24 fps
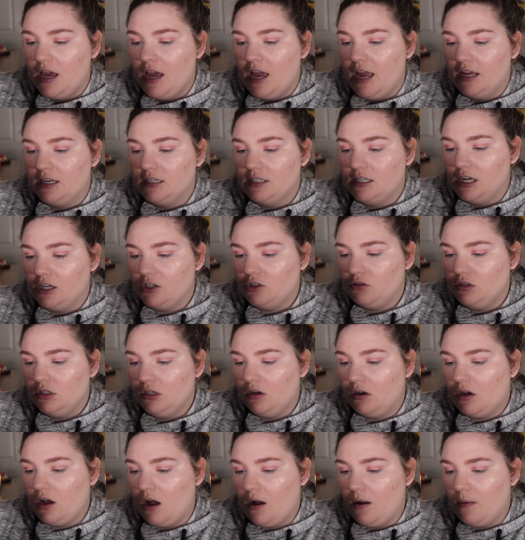industrial
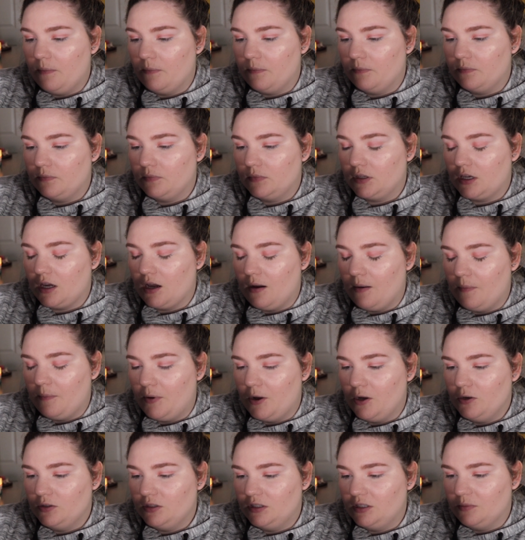
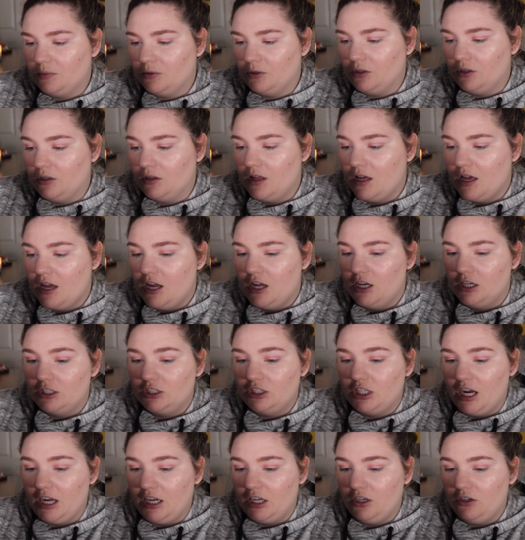compostable.
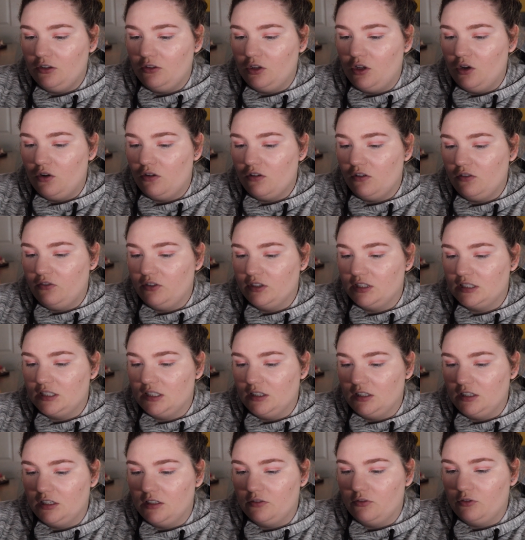Check your local
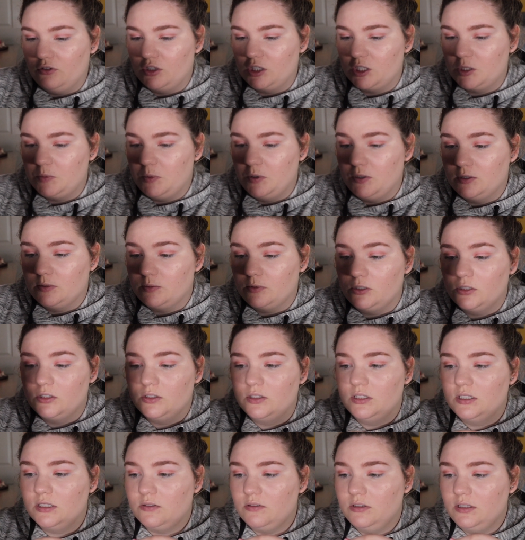facility for disposable. So it
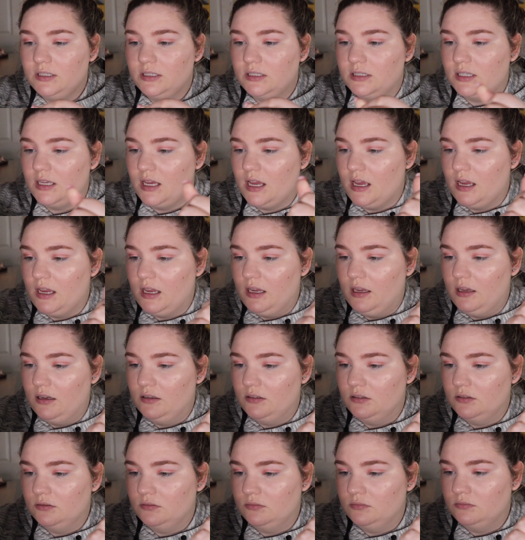doesn't really say
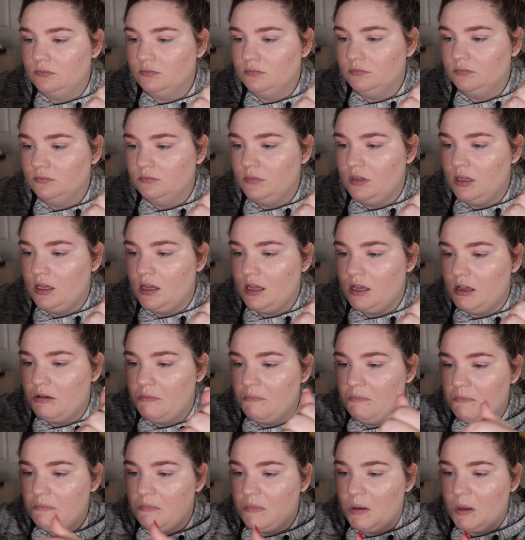
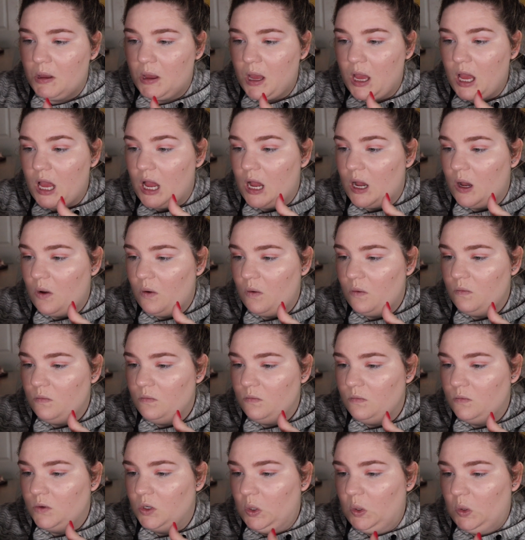how
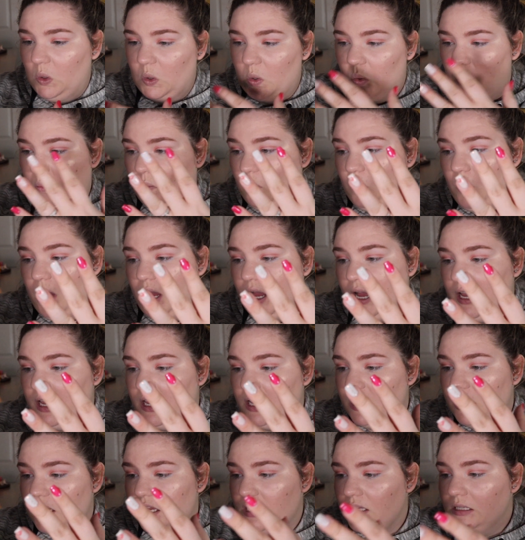or why
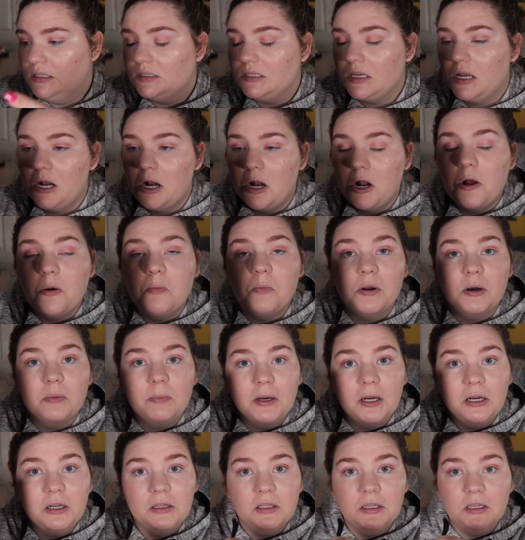it is, but
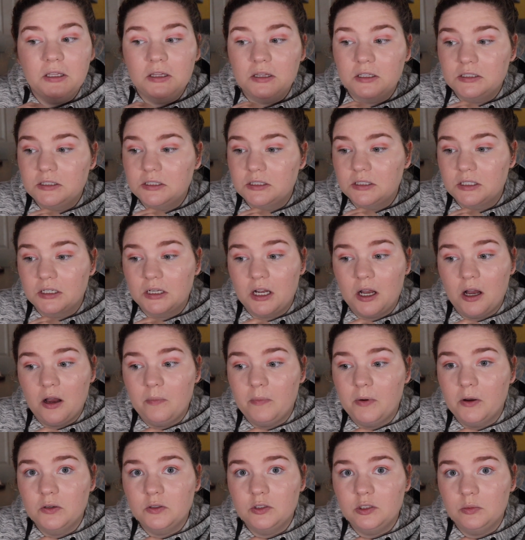apparently this is a
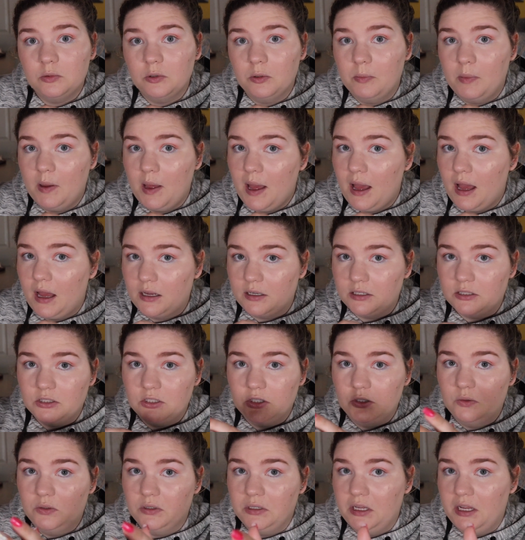compostable bag,
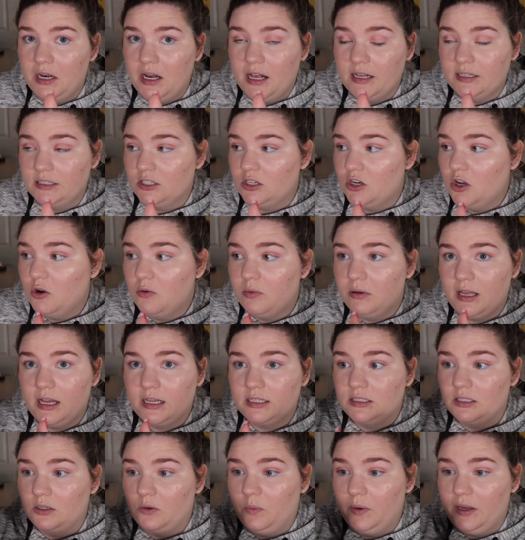so it has no
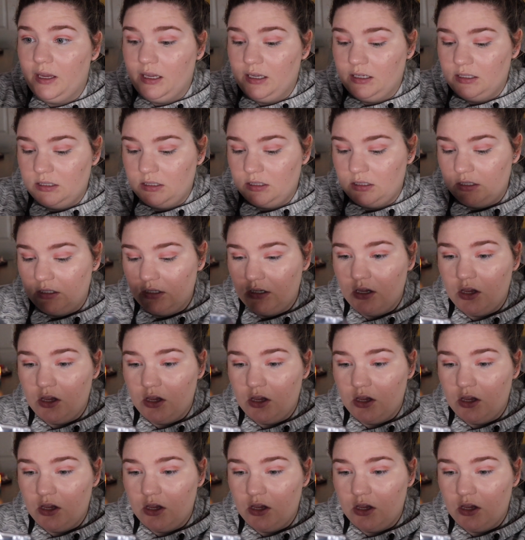plastic waste,